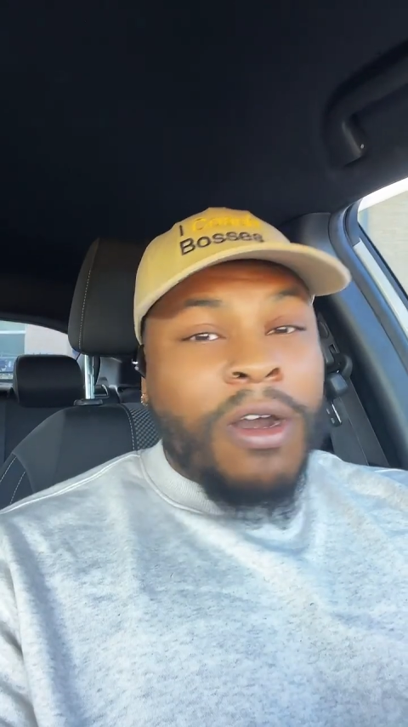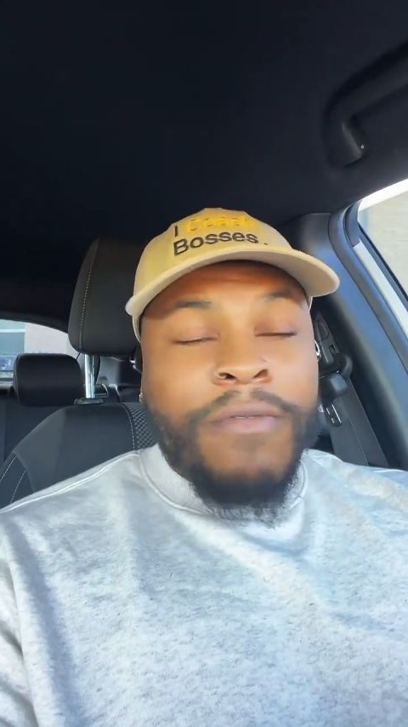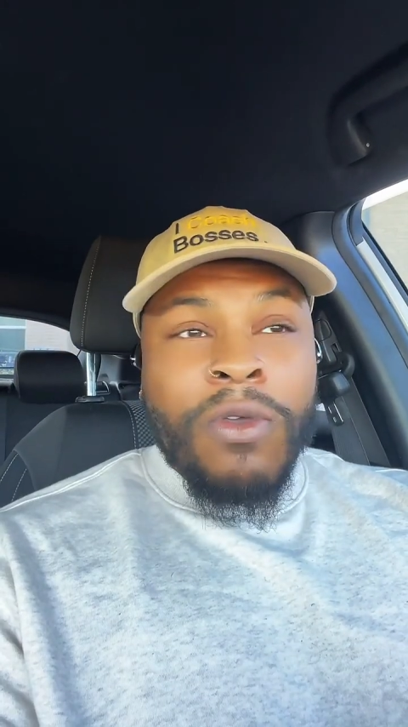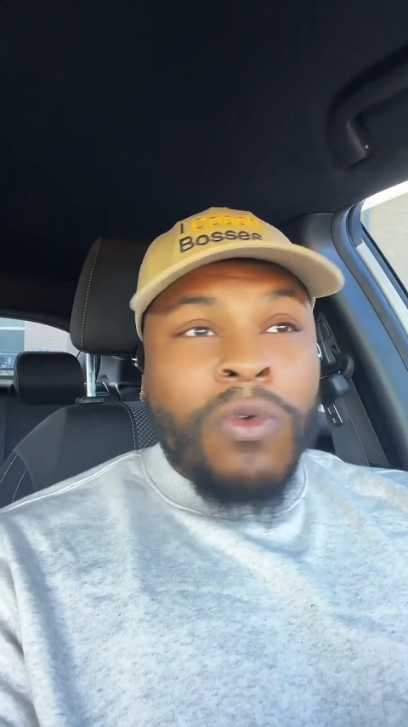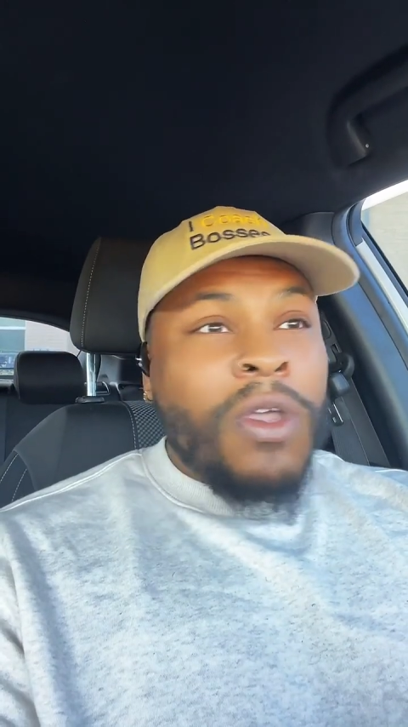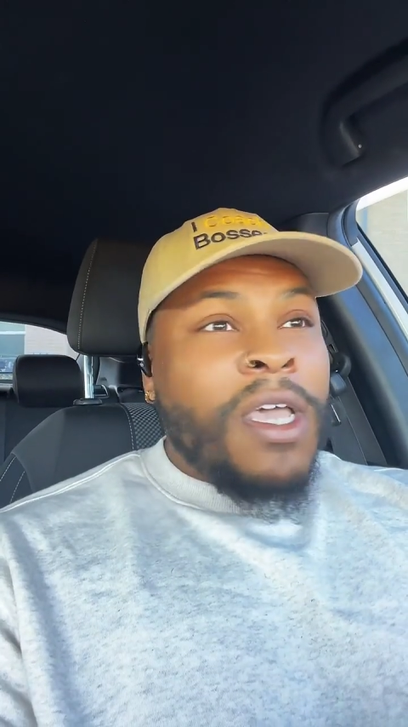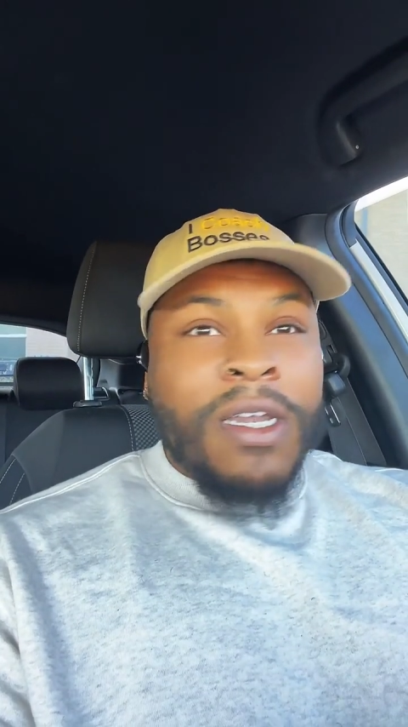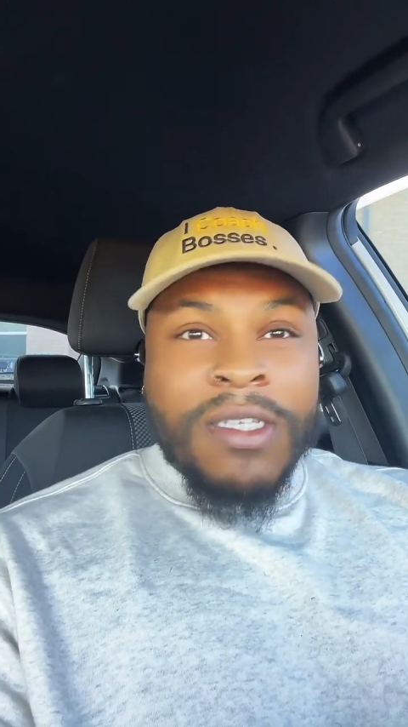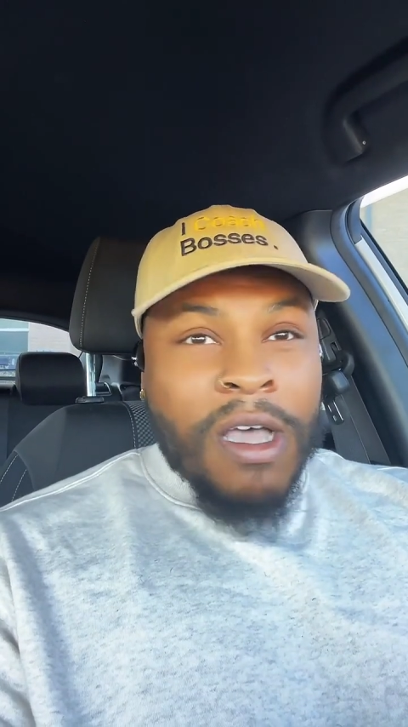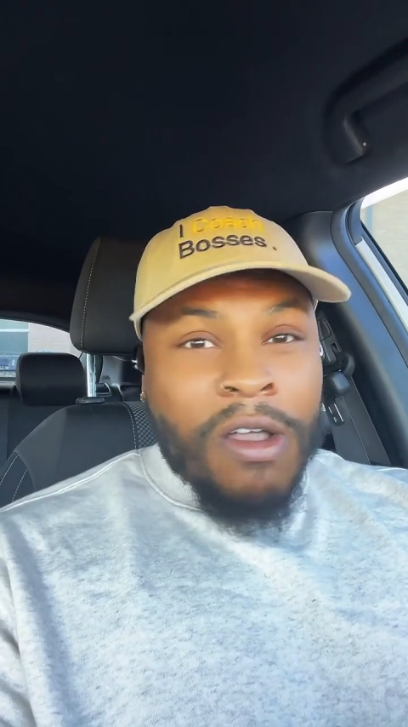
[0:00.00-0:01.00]
part of you
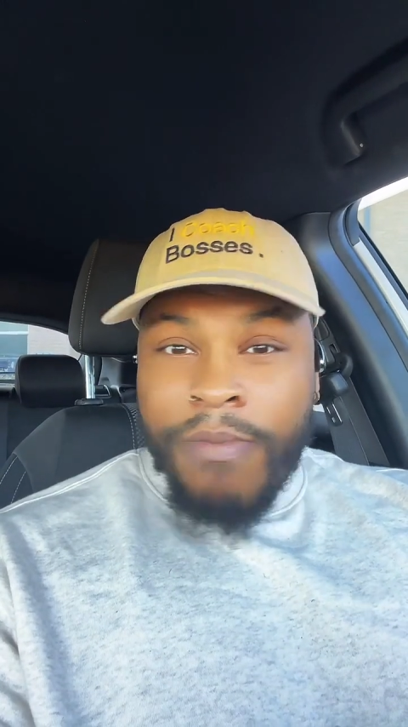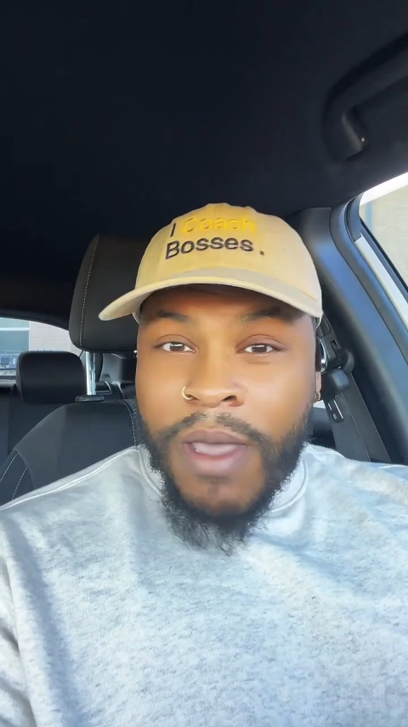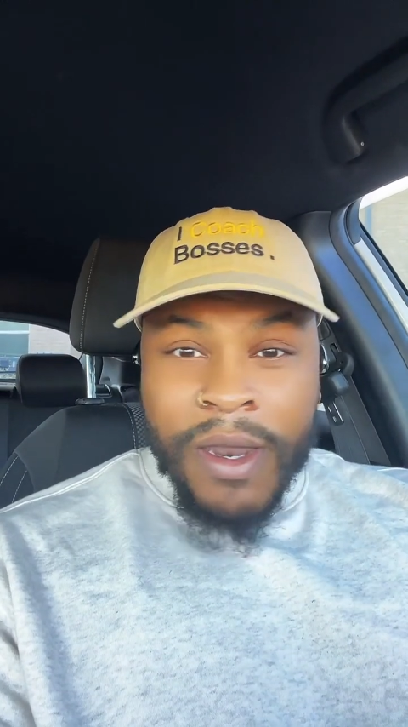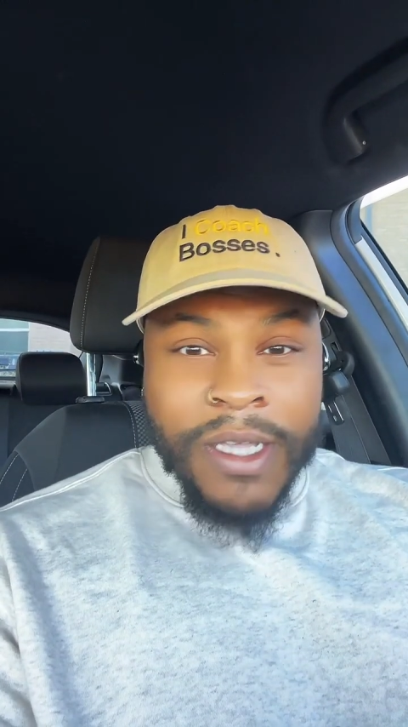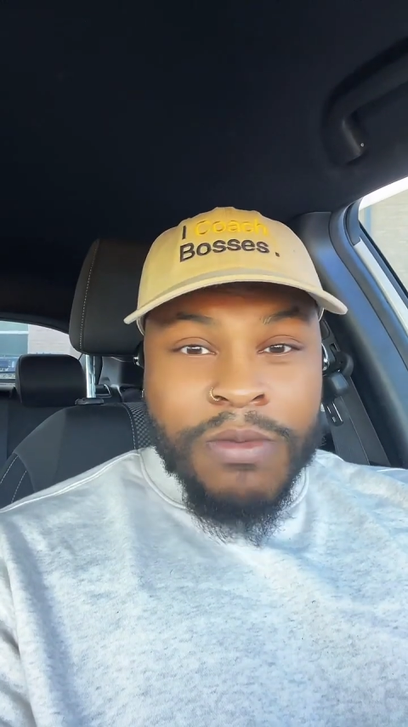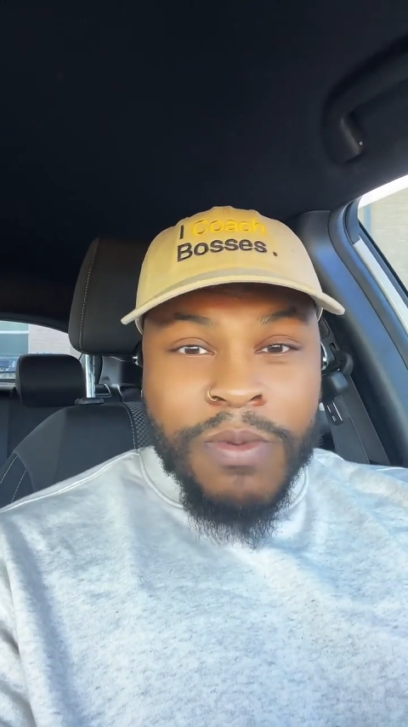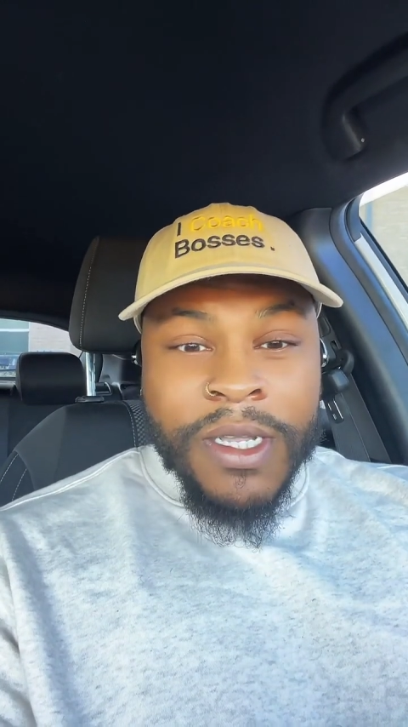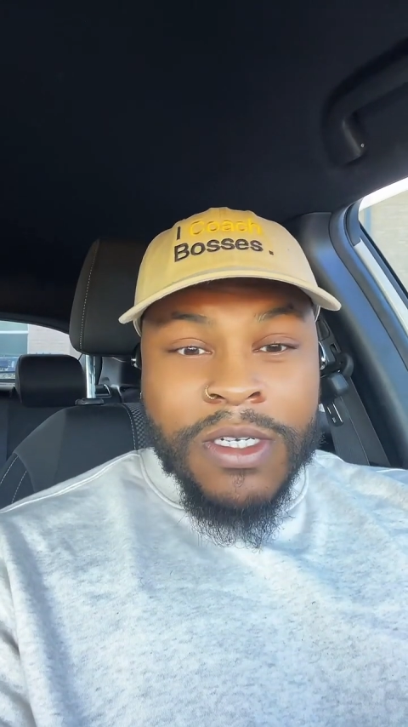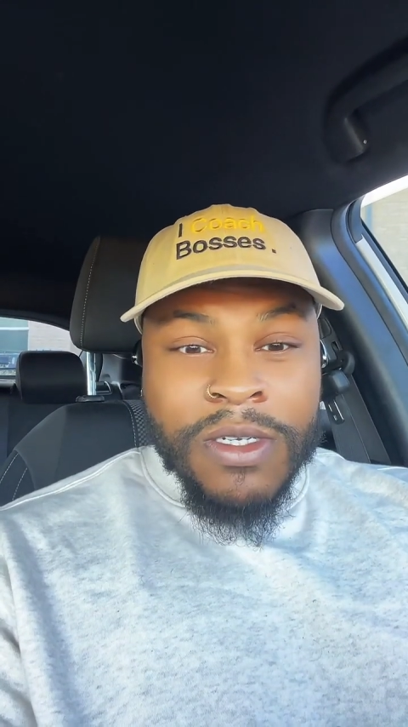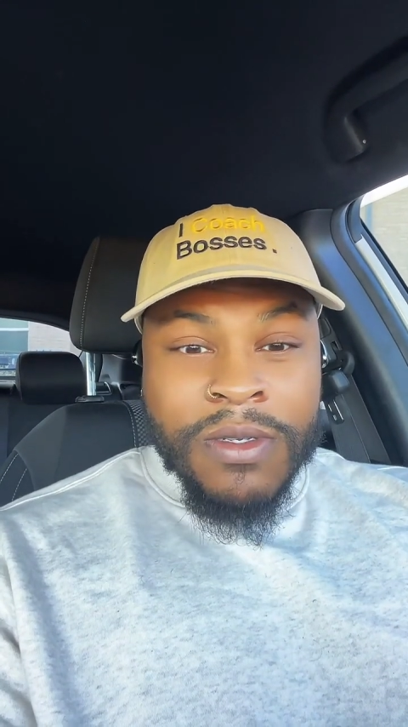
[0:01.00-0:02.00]
that's all about
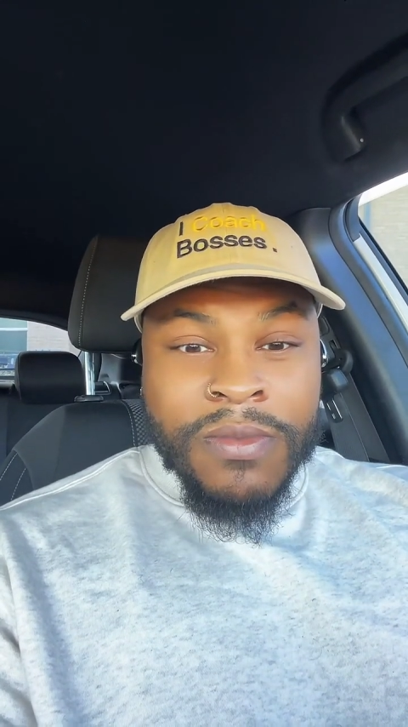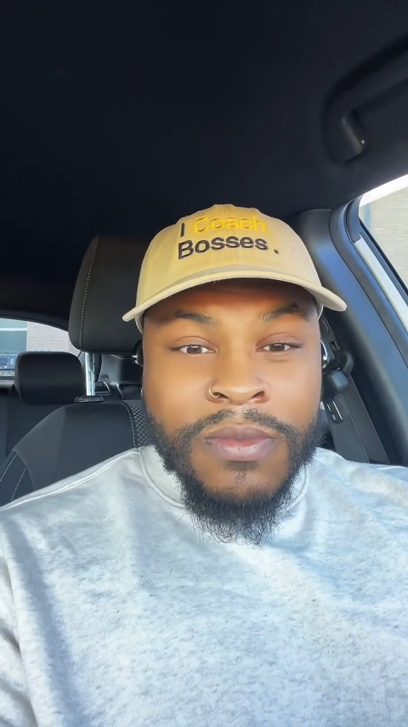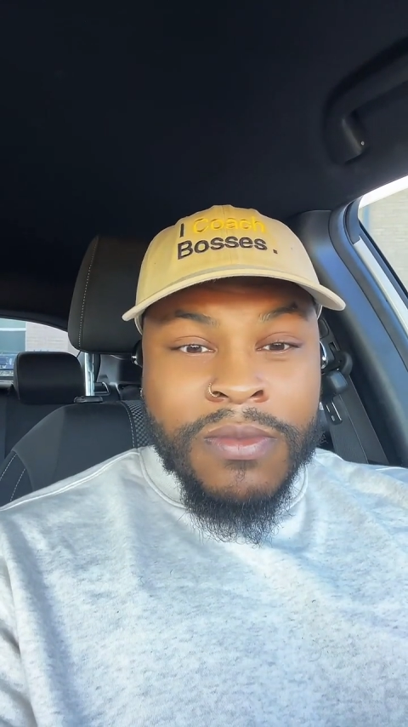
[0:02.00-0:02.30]
expansion.